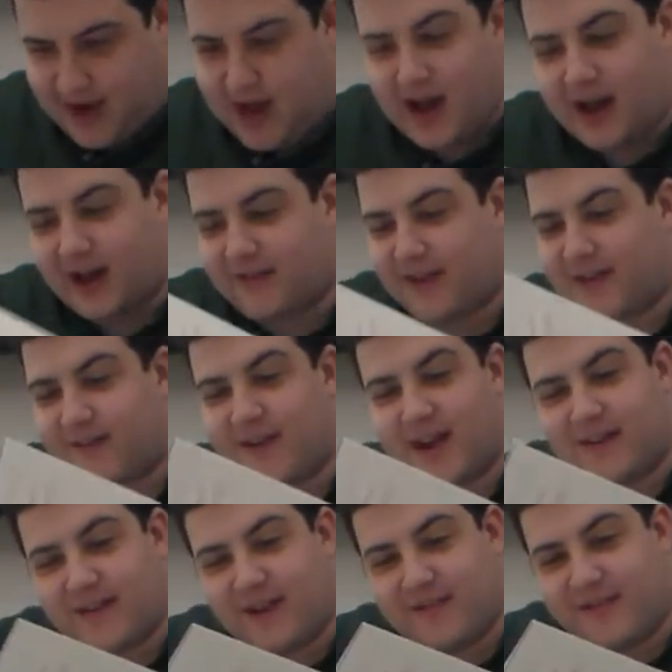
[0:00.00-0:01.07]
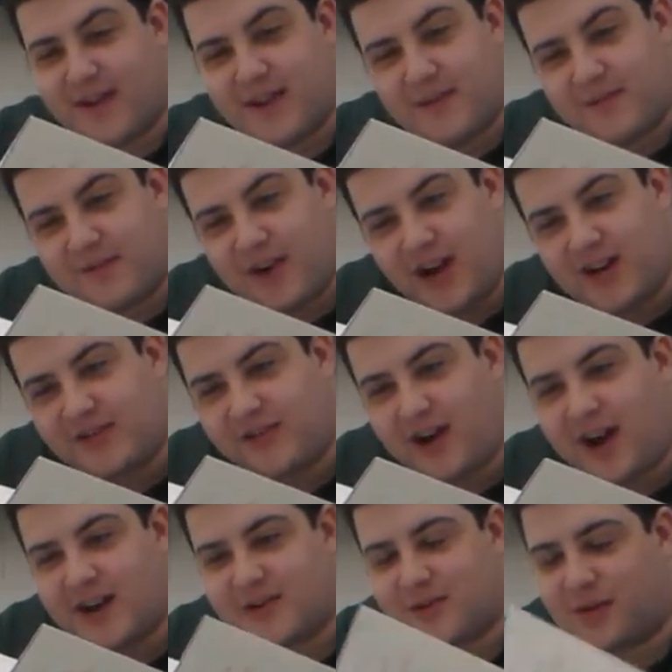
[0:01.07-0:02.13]
if I if I fed them French
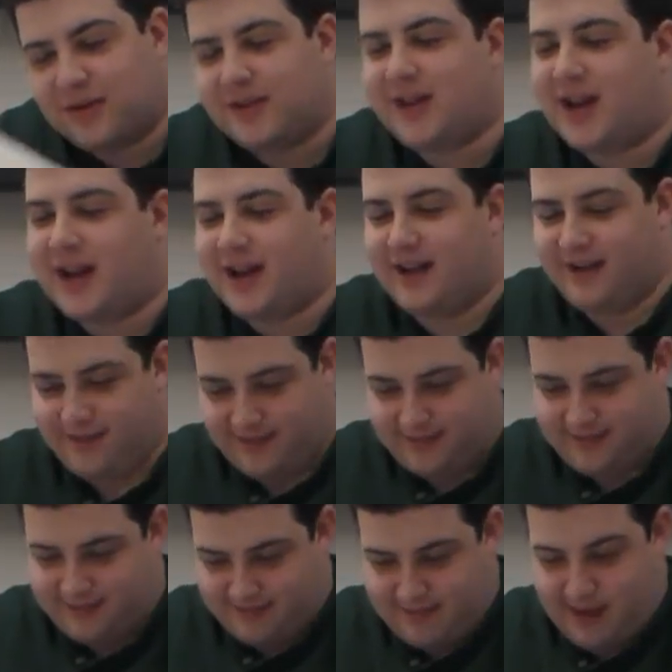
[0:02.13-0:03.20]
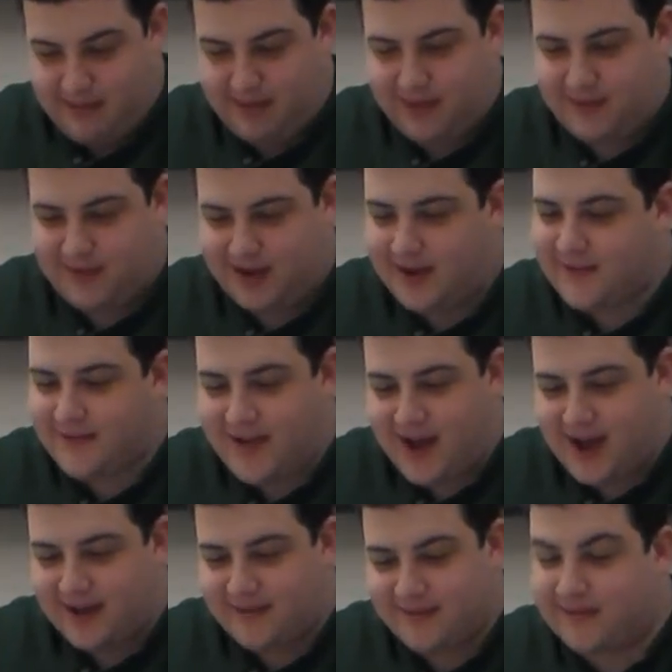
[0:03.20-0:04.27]
fries all day, maybe they would get
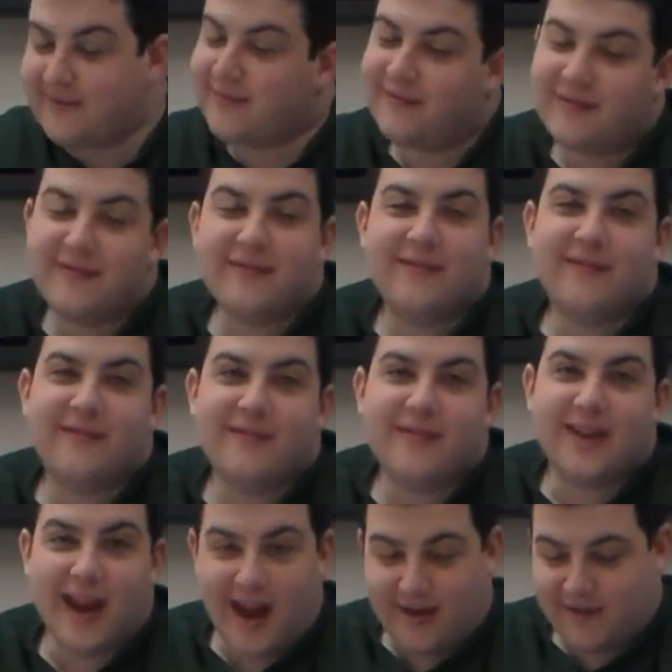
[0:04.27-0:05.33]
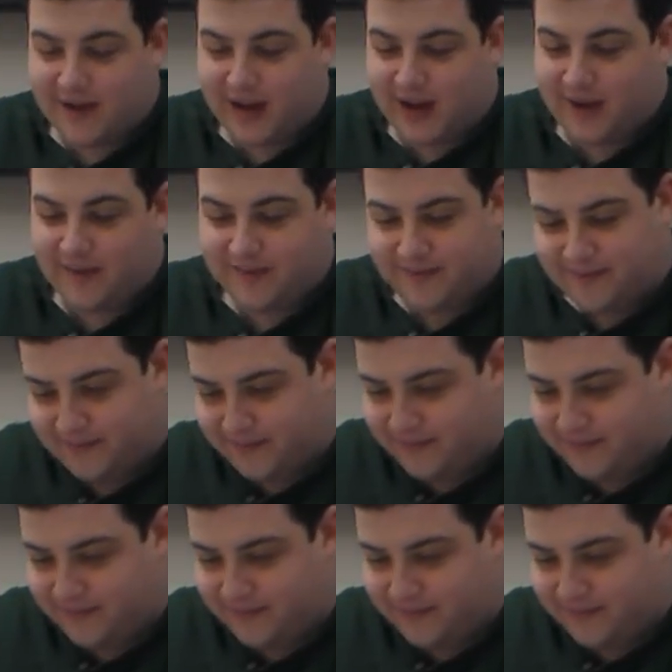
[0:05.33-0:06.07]
fat. You never know.